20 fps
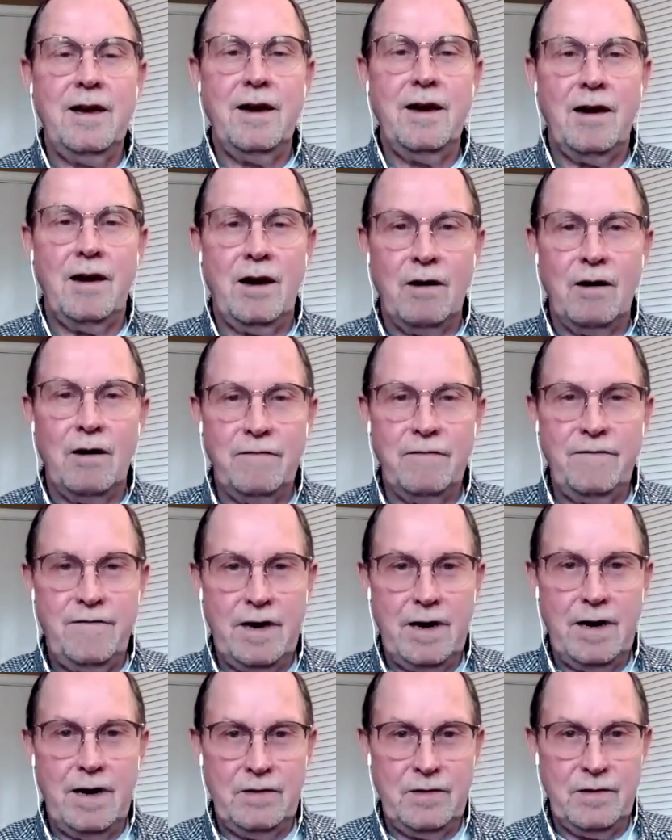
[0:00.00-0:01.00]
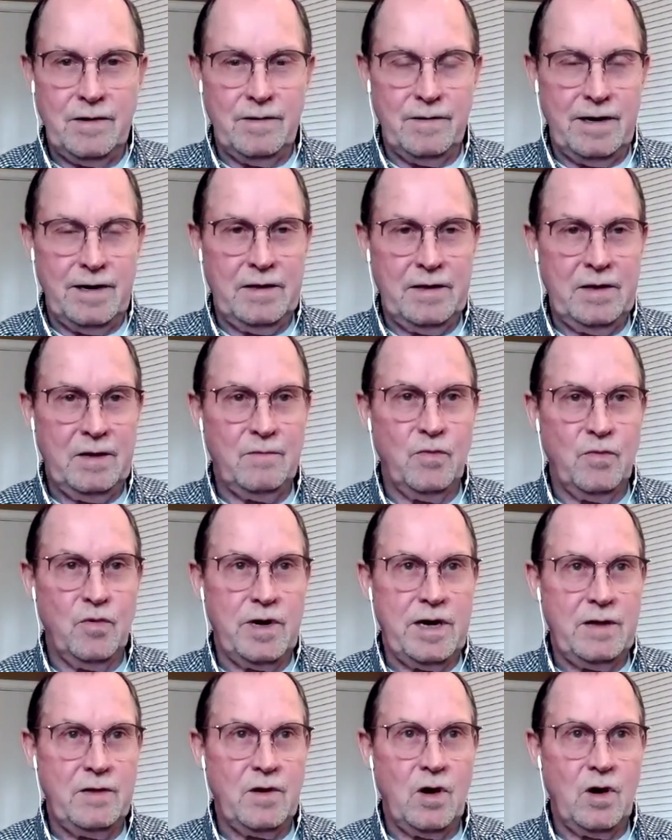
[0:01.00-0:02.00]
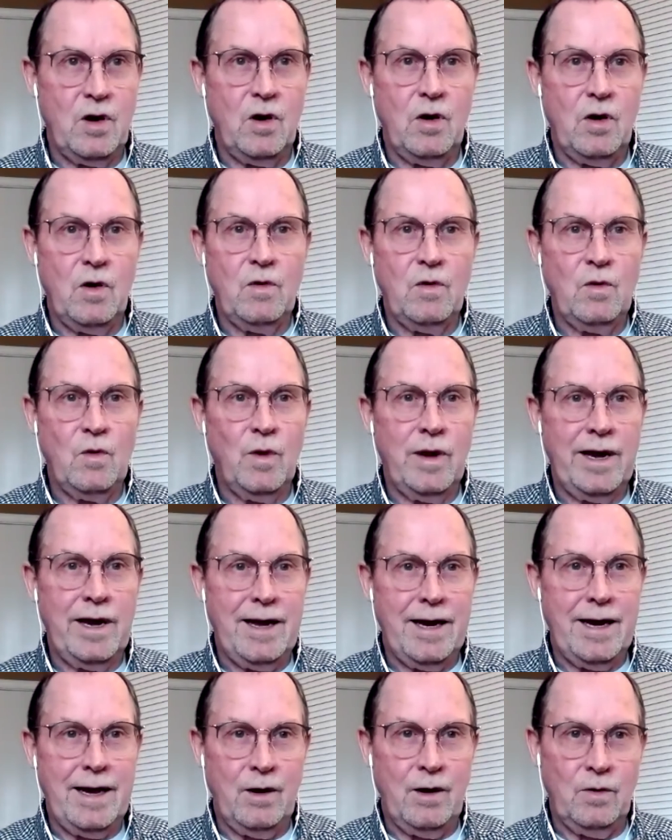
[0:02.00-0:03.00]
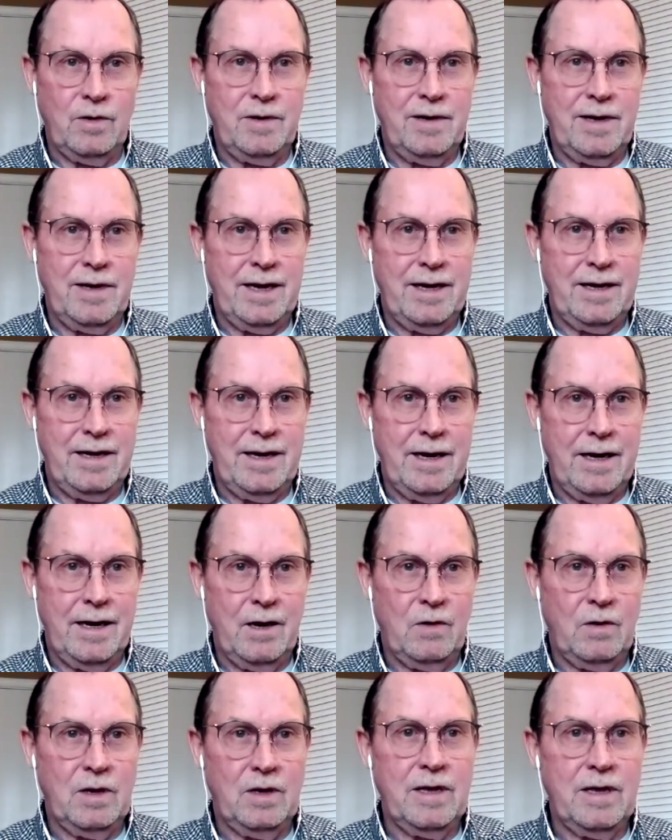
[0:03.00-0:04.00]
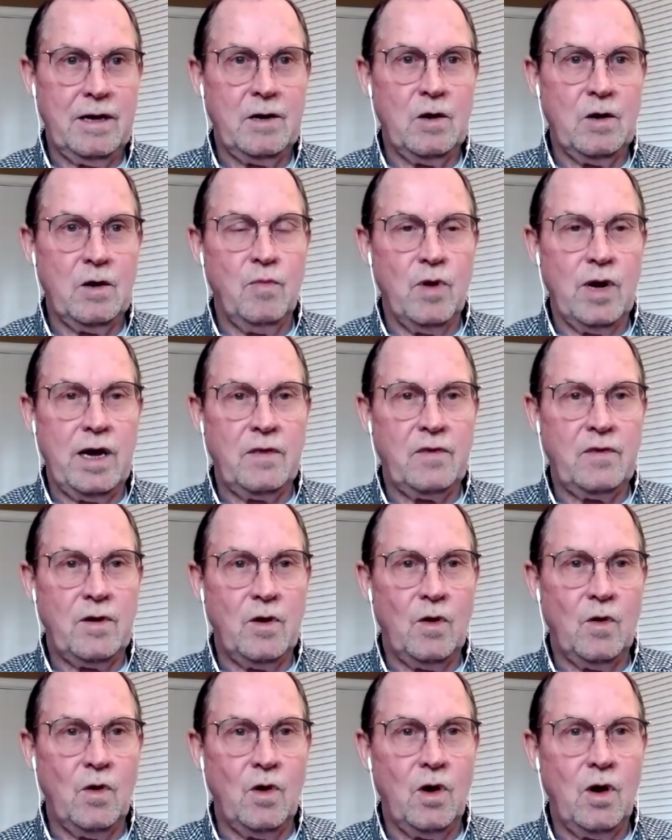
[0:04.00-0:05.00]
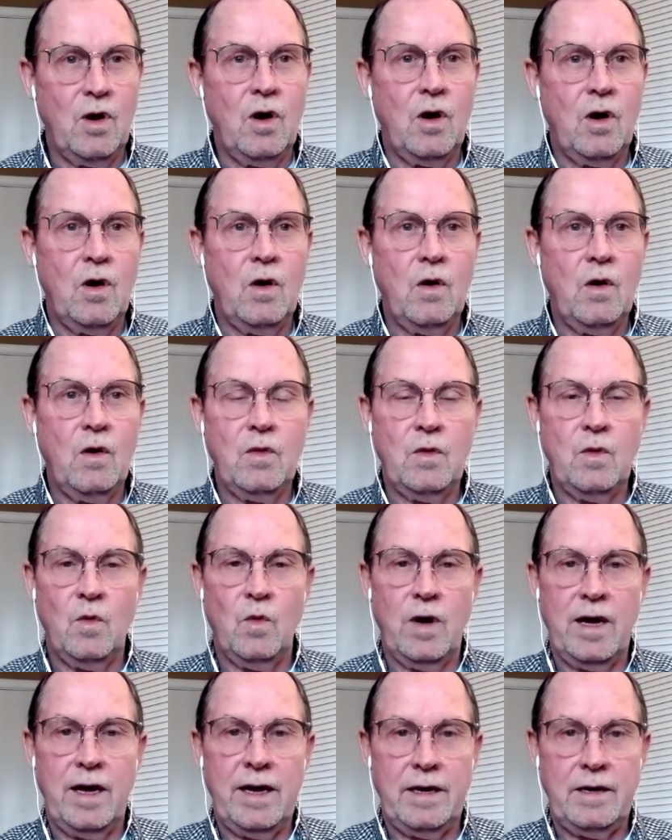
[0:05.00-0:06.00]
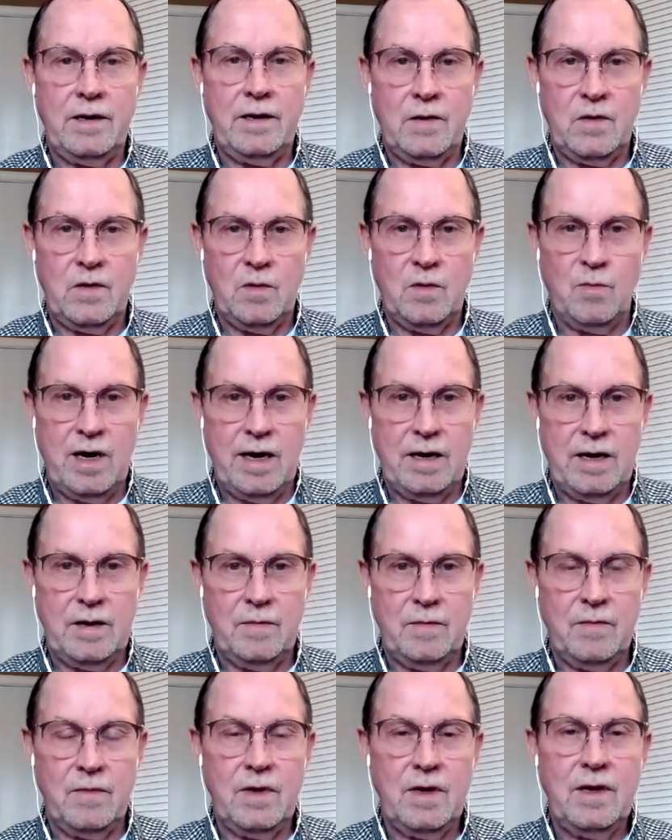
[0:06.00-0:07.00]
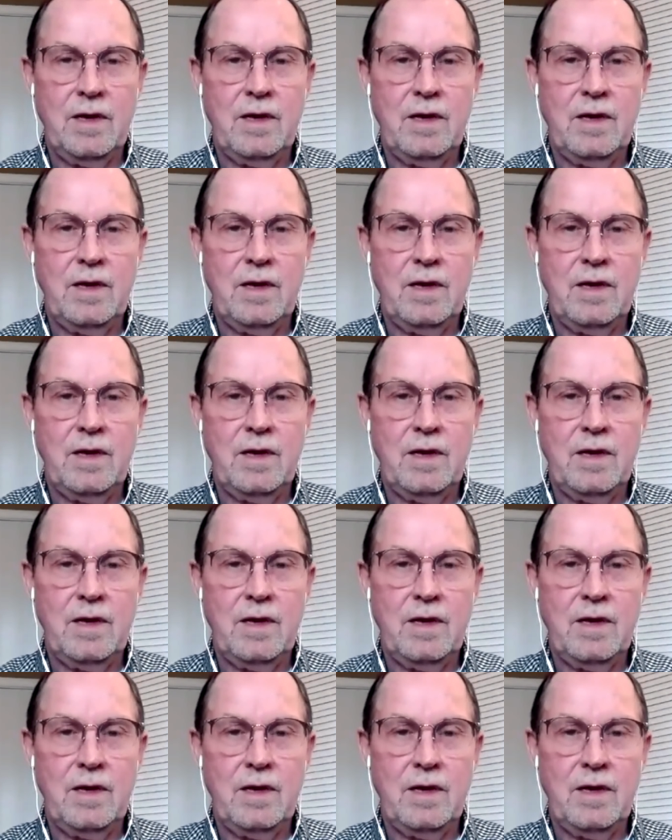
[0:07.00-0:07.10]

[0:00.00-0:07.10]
our Father, and then breathe all the way out and down, and let our breath go all the way to the bottom.